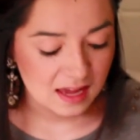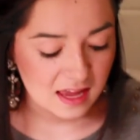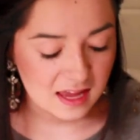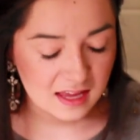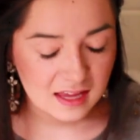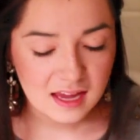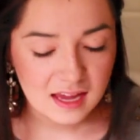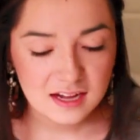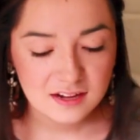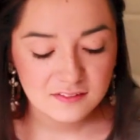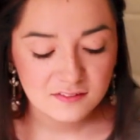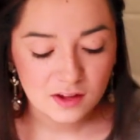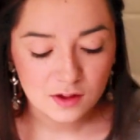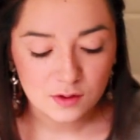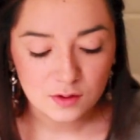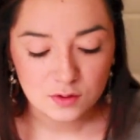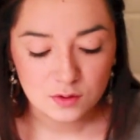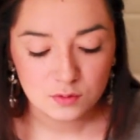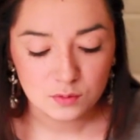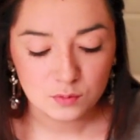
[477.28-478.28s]
and kind of go
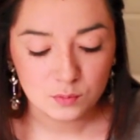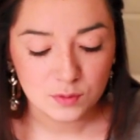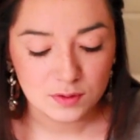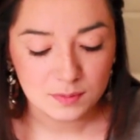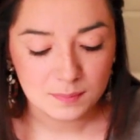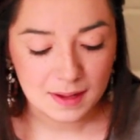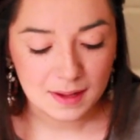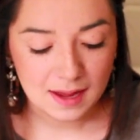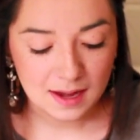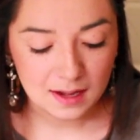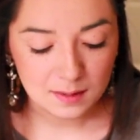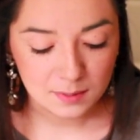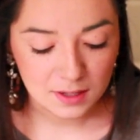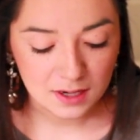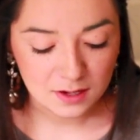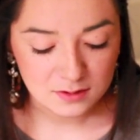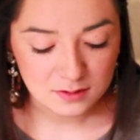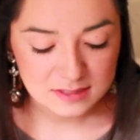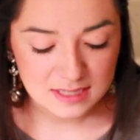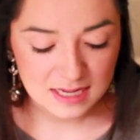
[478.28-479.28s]
in with my
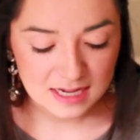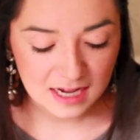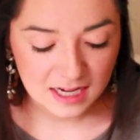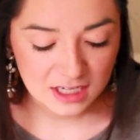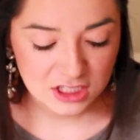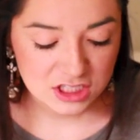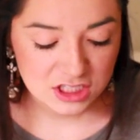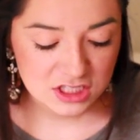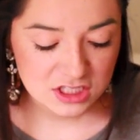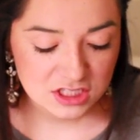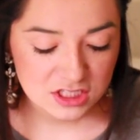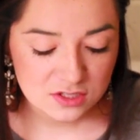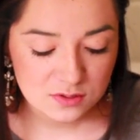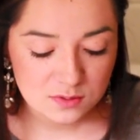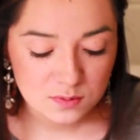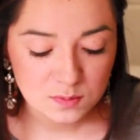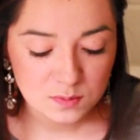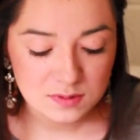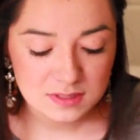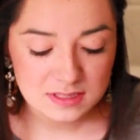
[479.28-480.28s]
eyebrows. And I just
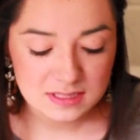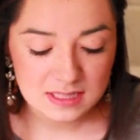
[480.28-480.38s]
use